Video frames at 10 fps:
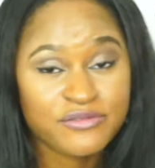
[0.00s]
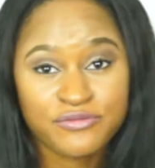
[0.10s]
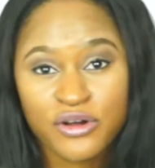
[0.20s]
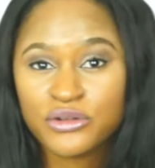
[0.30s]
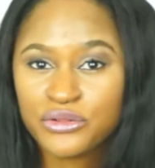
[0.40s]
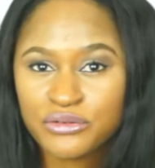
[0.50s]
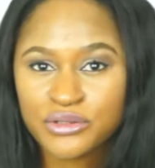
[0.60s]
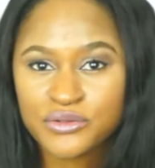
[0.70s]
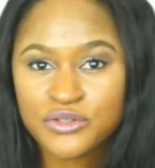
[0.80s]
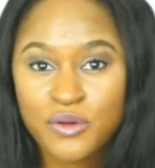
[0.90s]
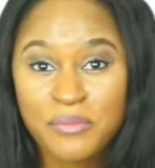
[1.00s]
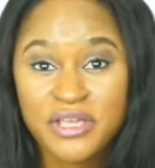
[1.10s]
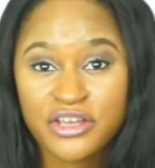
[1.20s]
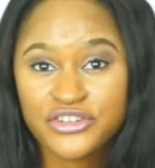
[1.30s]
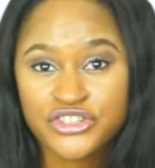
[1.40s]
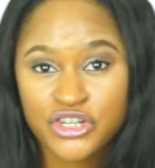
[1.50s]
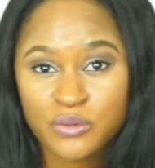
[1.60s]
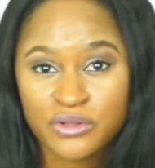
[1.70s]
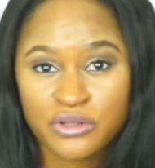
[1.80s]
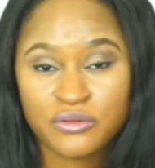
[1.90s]
to follow through. So I'm here to share
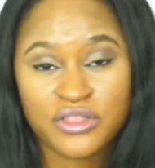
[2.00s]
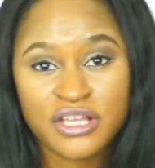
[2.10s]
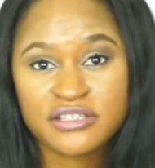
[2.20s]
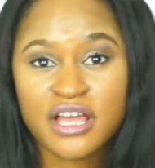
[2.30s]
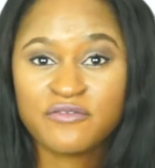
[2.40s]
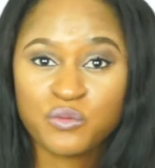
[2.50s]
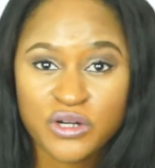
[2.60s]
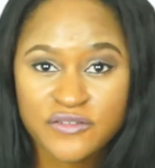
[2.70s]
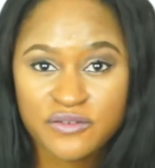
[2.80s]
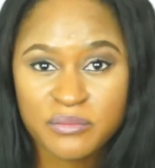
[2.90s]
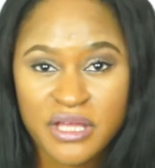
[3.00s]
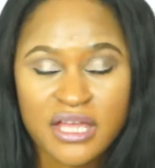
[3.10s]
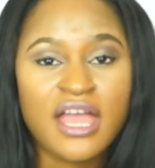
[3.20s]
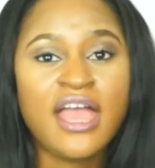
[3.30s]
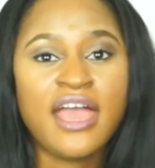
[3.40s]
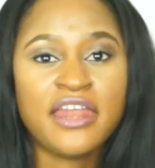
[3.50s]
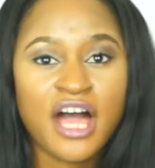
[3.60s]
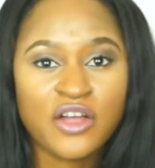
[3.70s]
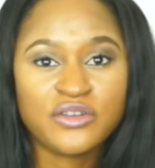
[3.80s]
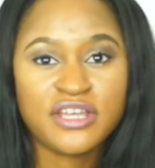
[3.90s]
with you things that have worked for me and
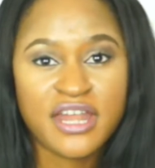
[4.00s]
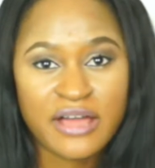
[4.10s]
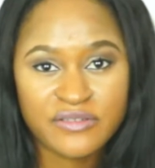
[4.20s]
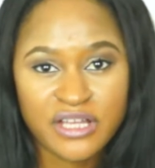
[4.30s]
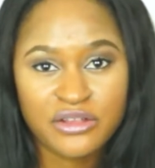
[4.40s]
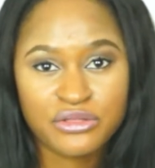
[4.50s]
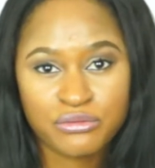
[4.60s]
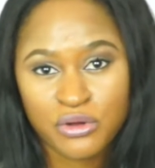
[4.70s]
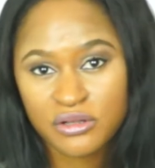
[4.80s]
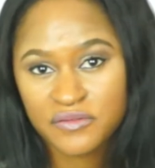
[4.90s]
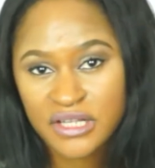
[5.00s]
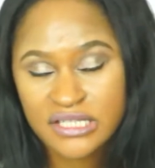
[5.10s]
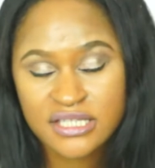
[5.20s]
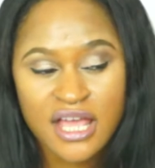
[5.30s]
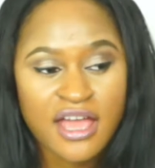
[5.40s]
how you can navigate through all of this.